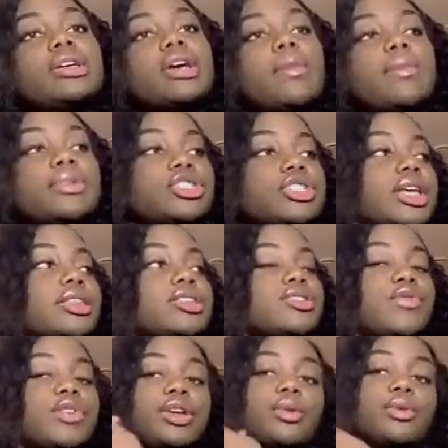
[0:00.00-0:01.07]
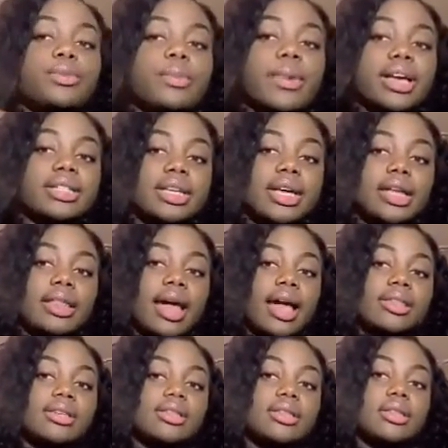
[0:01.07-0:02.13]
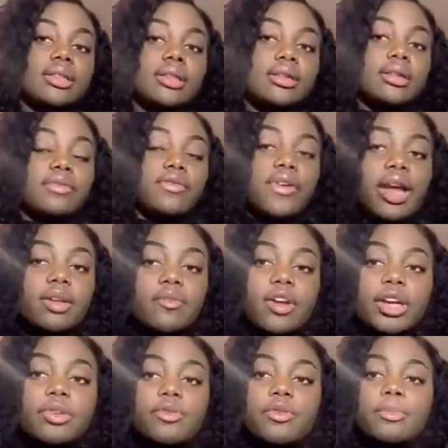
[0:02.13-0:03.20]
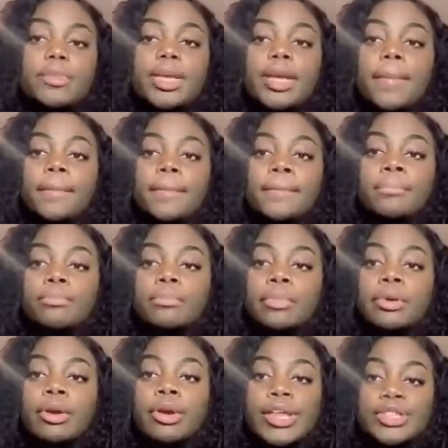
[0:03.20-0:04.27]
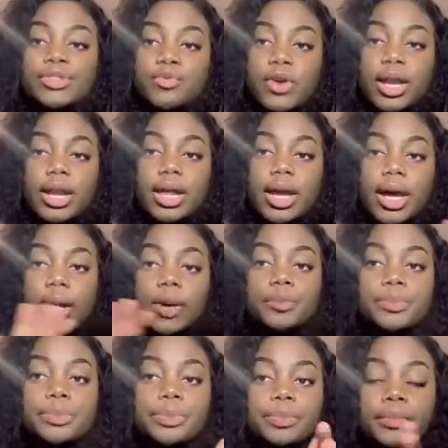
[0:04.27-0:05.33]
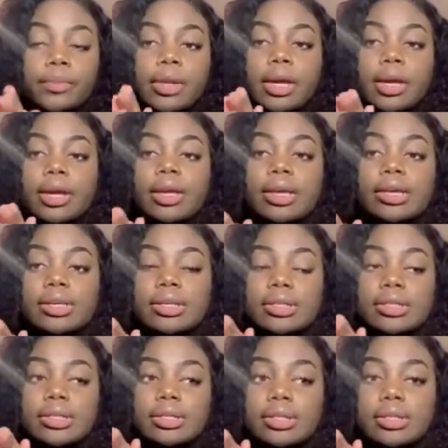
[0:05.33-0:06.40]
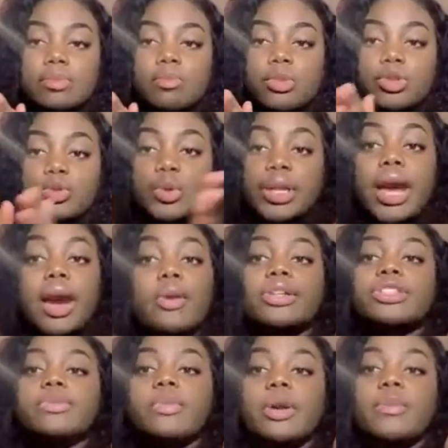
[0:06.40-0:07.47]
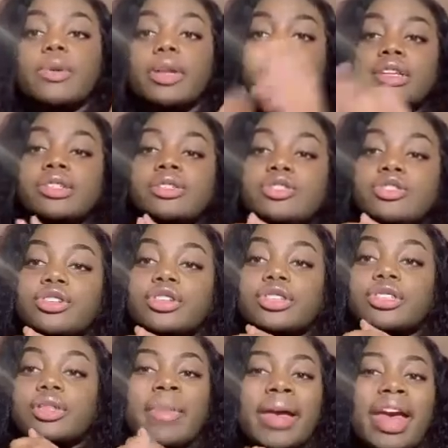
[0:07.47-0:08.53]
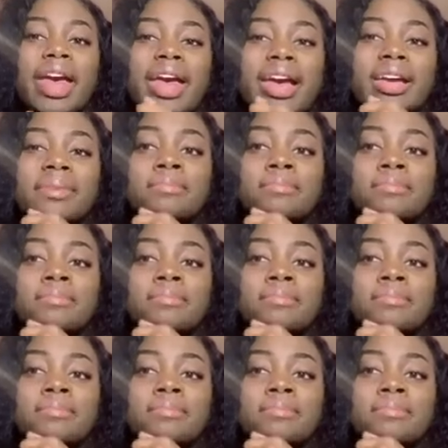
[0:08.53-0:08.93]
I'm gonna just end this video by saying, like, I think that the defining factor for me as of right now is between Howard and Spelman is just the bag.